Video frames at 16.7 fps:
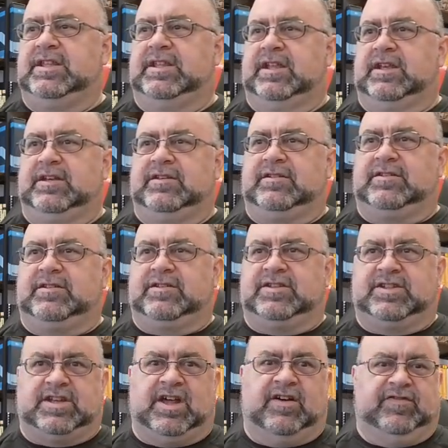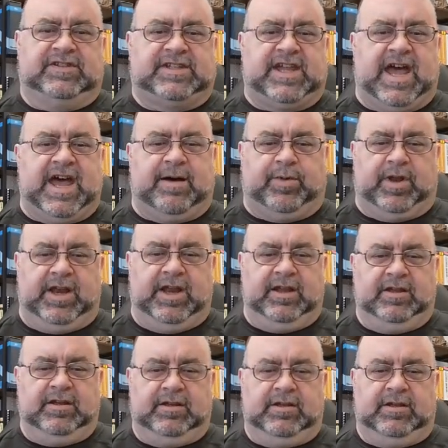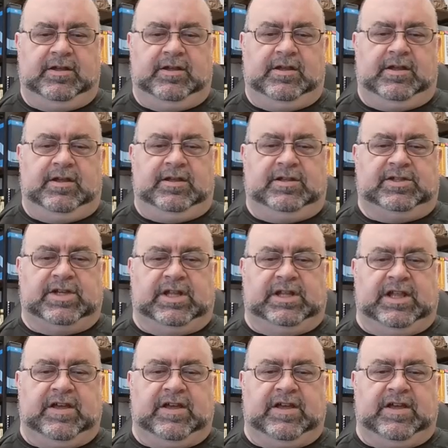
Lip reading: stuff is happening. So I left,